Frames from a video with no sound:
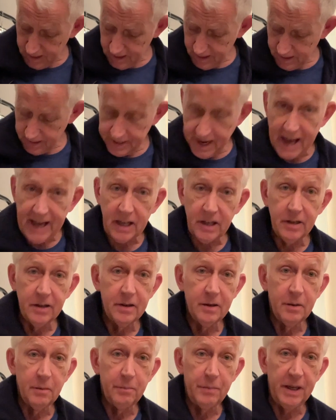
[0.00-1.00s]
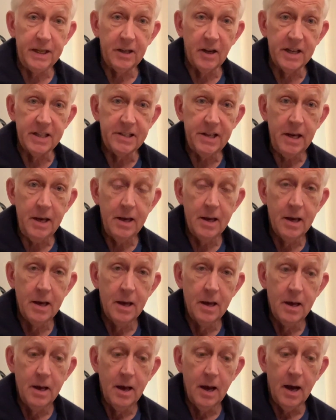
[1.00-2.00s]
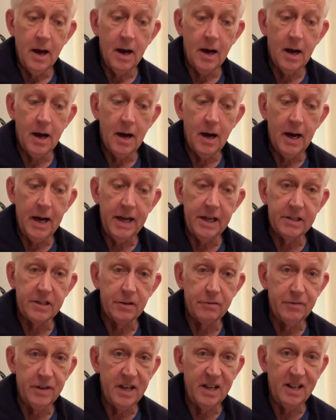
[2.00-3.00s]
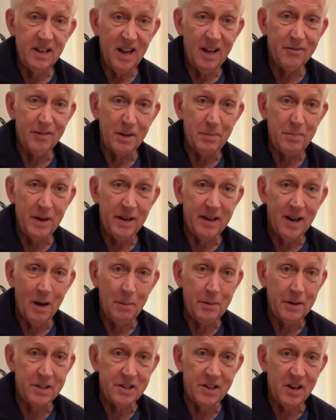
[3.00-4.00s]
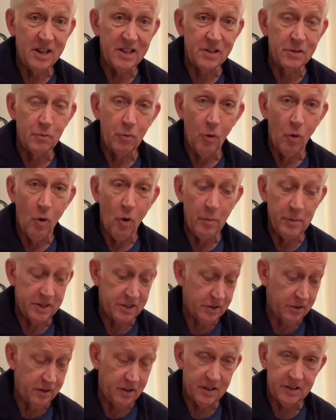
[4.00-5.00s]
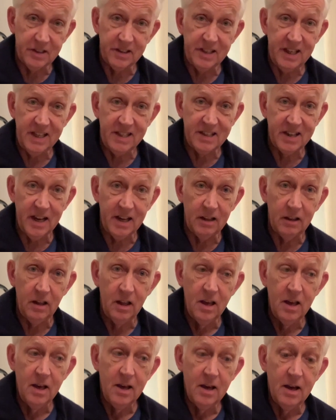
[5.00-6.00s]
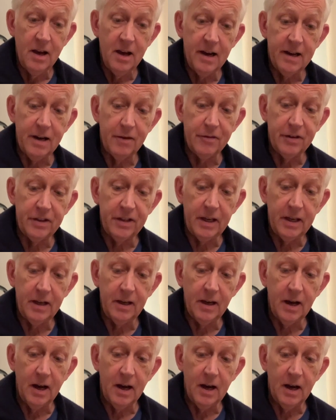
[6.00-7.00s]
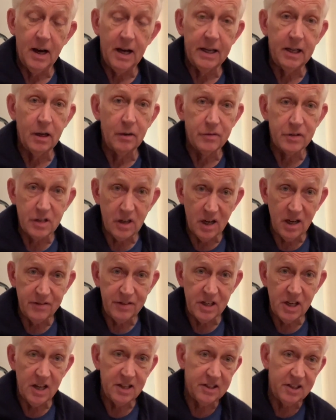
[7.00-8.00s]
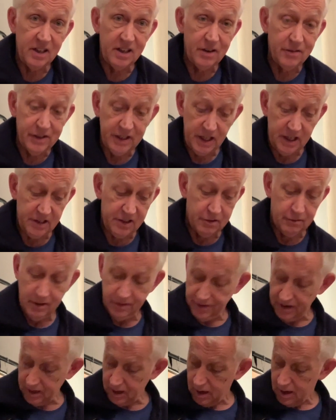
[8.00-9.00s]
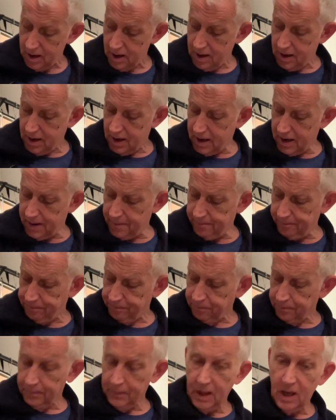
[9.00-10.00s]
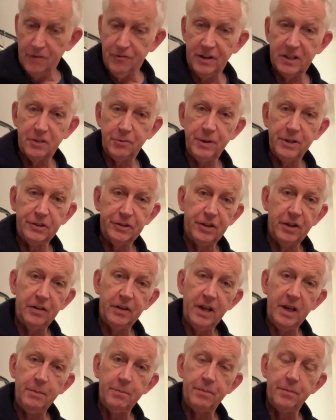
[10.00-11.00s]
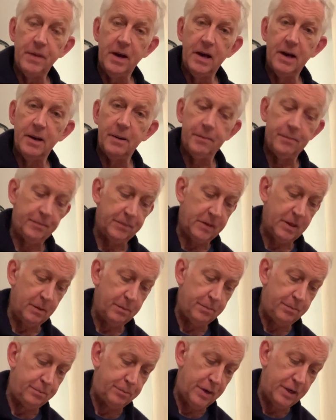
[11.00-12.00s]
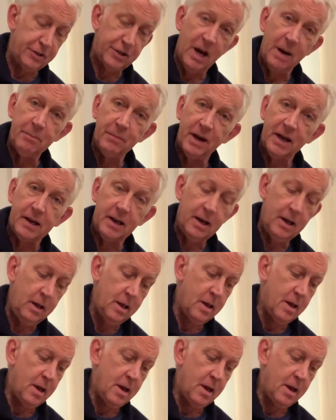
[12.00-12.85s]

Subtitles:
neck P90. It's a really lovely pickup. It's nice and warm. It's got lots of detail and everything. And it overdrives nicely and everything is terrific. If I switch to the bridge humbucker,